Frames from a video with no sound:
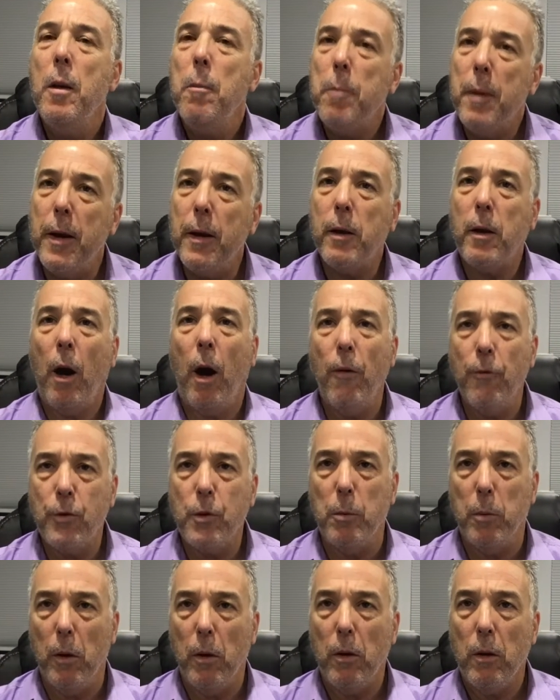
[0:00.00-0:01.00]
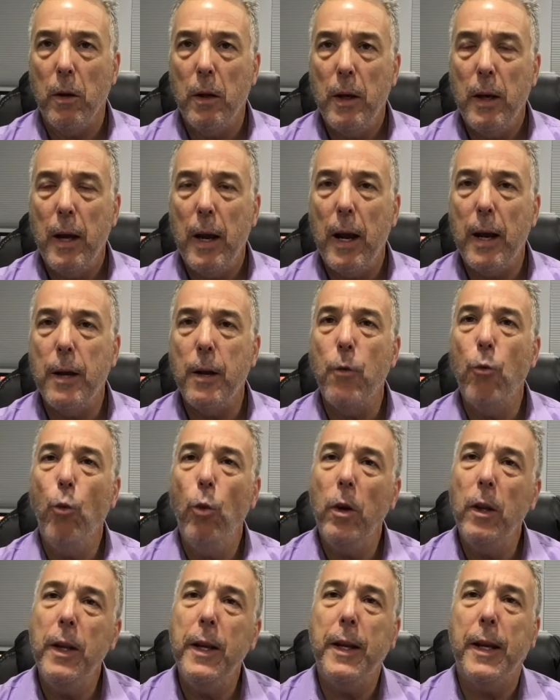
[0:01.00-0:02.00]
being comfortable and then
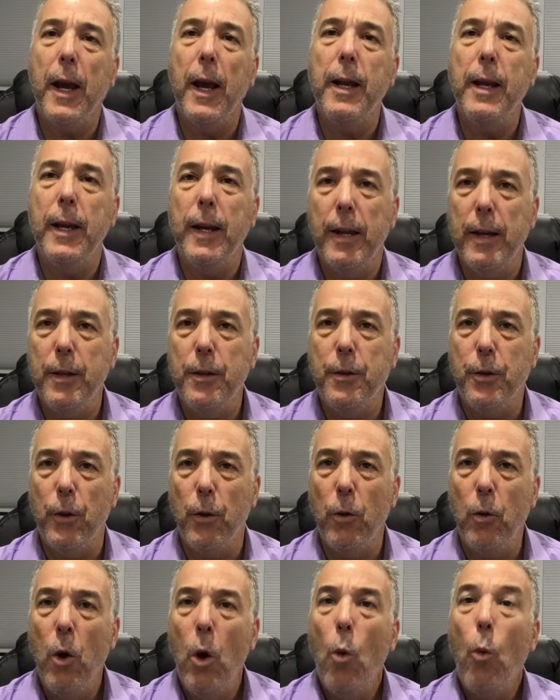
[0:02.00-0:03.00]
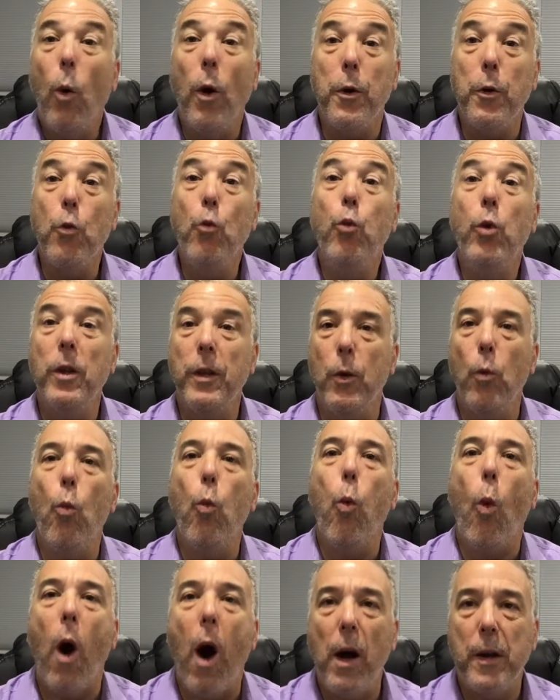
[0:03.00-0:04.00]
really getting into what you really
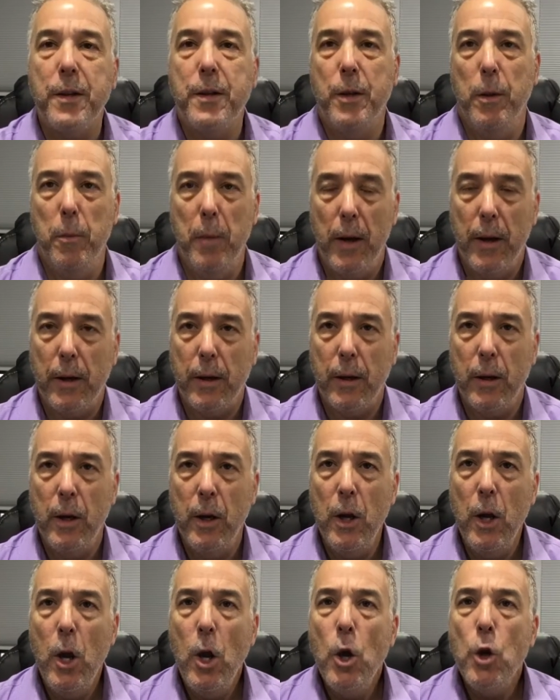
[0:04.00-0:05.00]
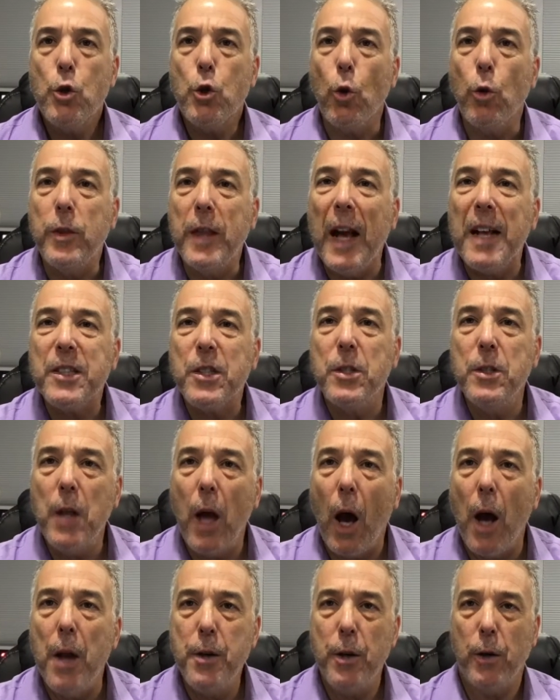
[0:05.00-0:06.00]
want to make. So that's
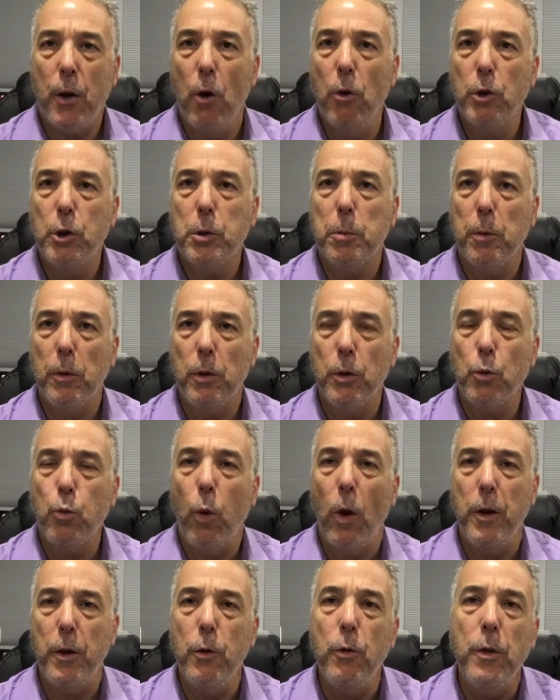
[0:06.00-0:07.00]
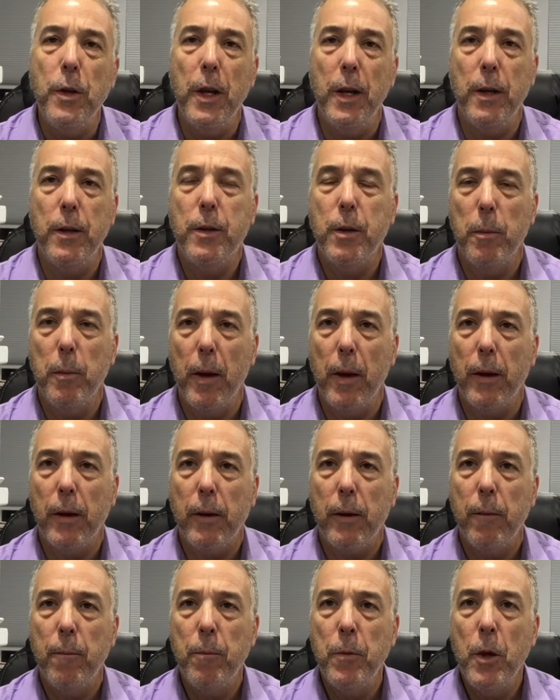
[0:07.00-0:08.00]
non-negotiable, is what you need to make.
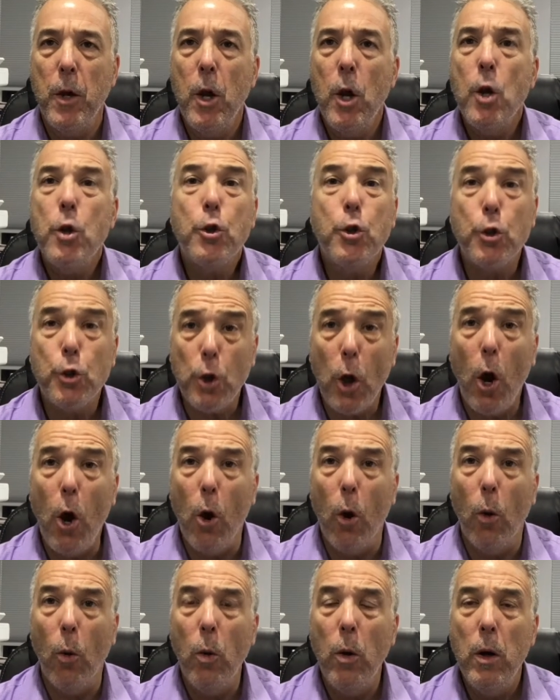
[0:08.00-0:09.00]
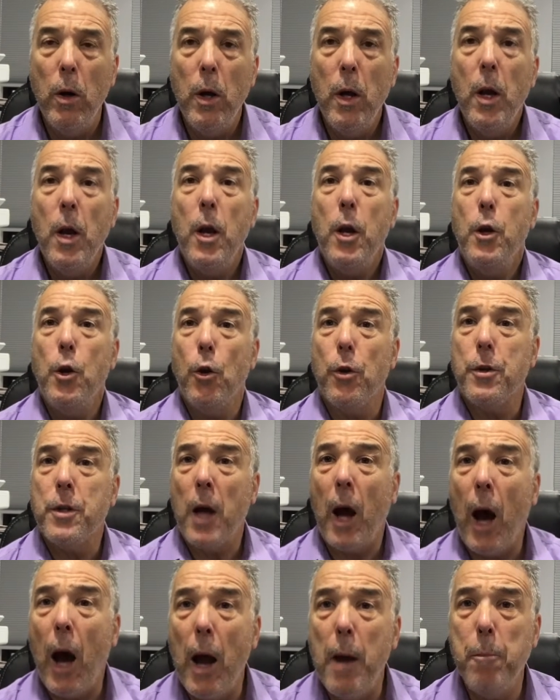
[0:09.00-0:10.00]
So your
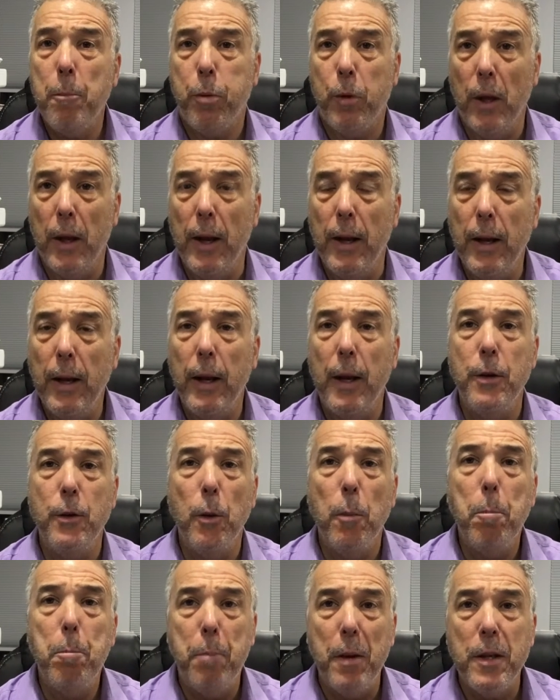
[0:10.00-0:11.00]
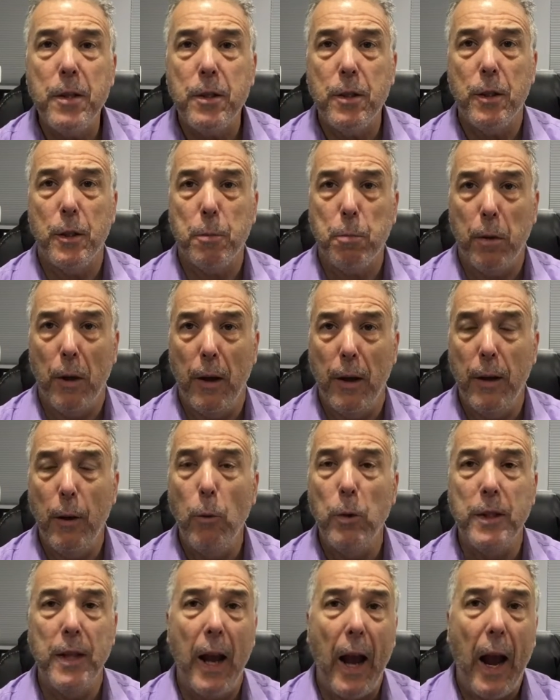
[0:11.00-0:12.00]
time planning and your business planning,
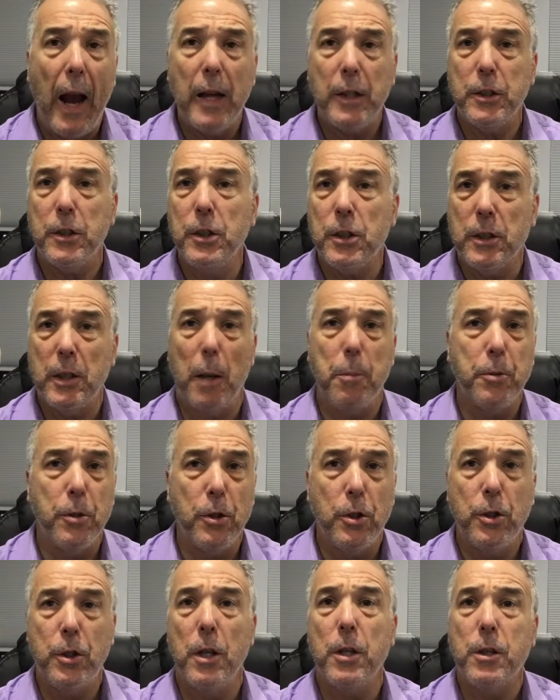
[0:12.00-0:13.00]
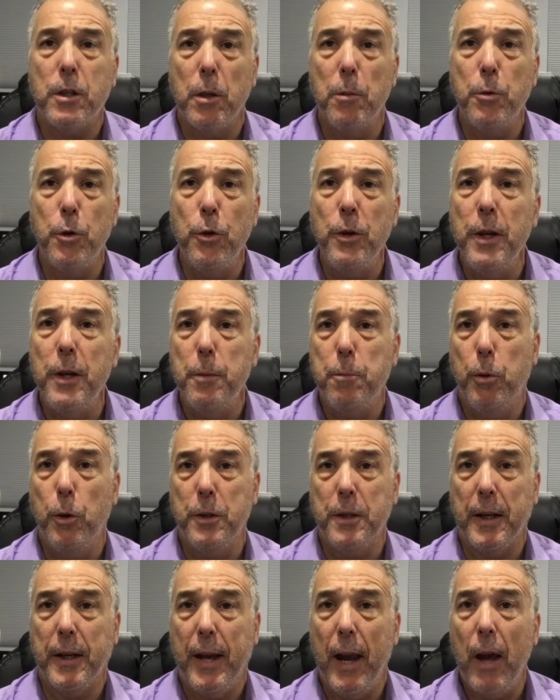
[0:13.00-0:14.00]
with the action steps and systems you need to put
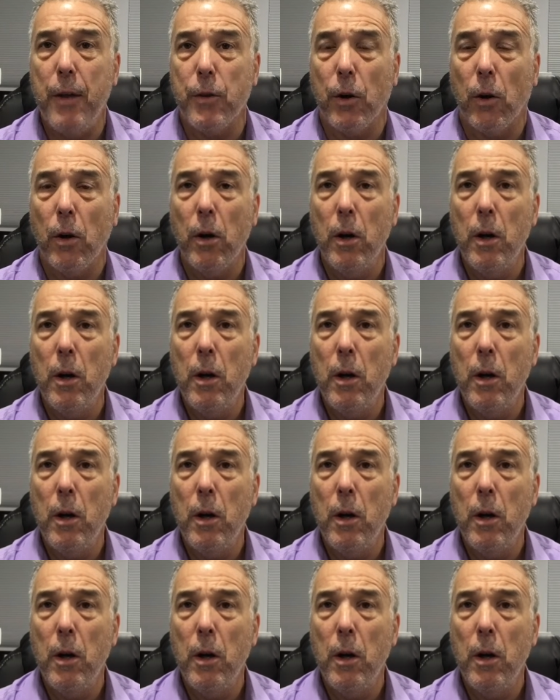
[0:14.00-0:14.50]
together,